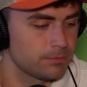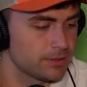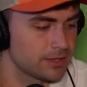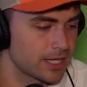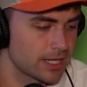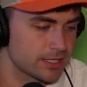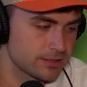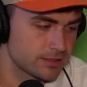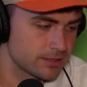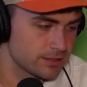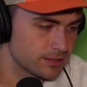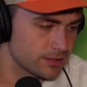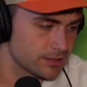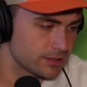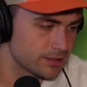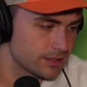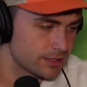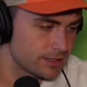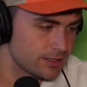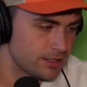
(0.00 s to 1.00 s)
But that's
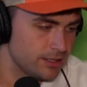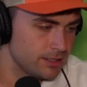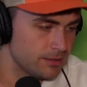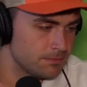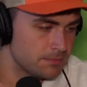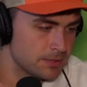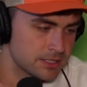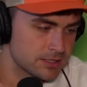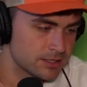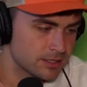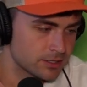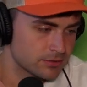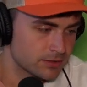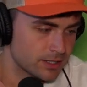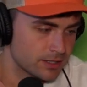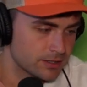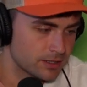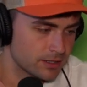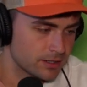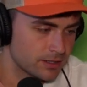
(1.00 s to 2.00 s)
the the key to business
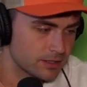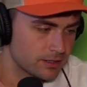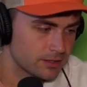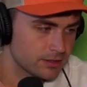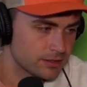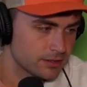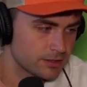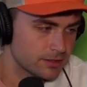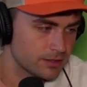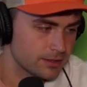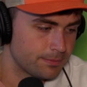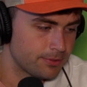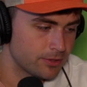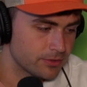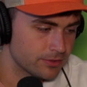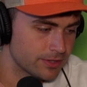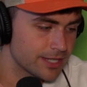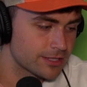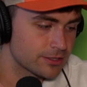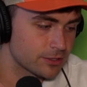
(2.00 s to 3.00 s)
right there, the
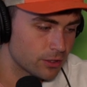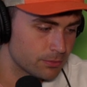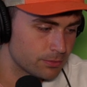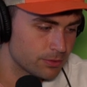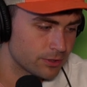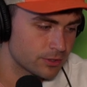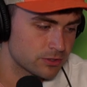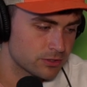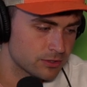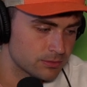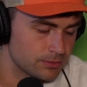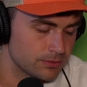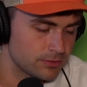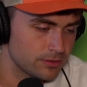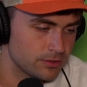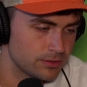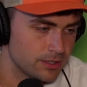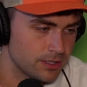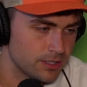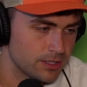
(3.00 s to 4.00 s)
Pareto
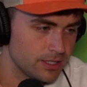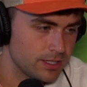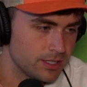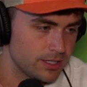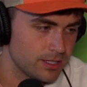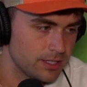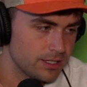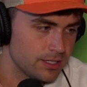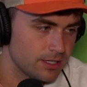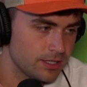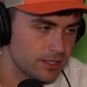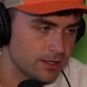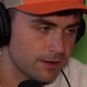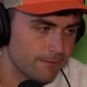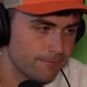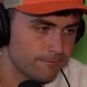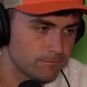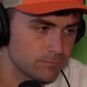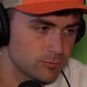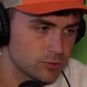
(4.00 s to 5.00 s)
principle.
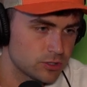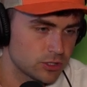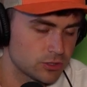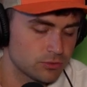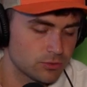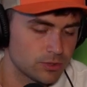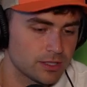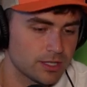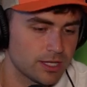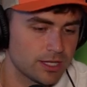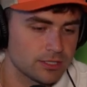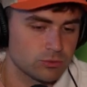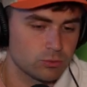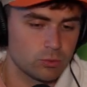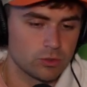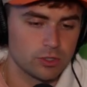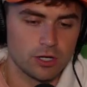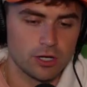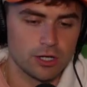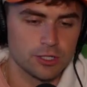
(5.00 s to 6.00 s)
Just realize
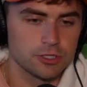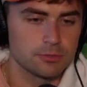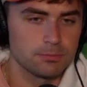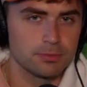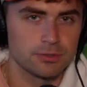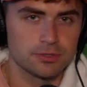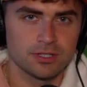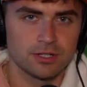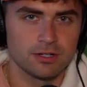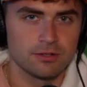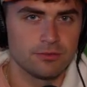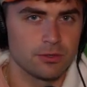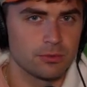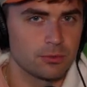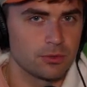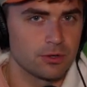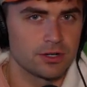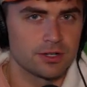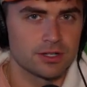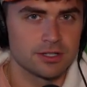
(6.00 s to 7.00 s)
100% of
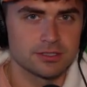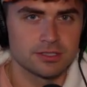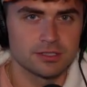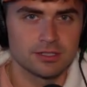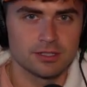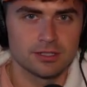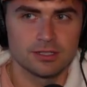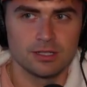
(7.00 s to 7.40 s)
your work isn't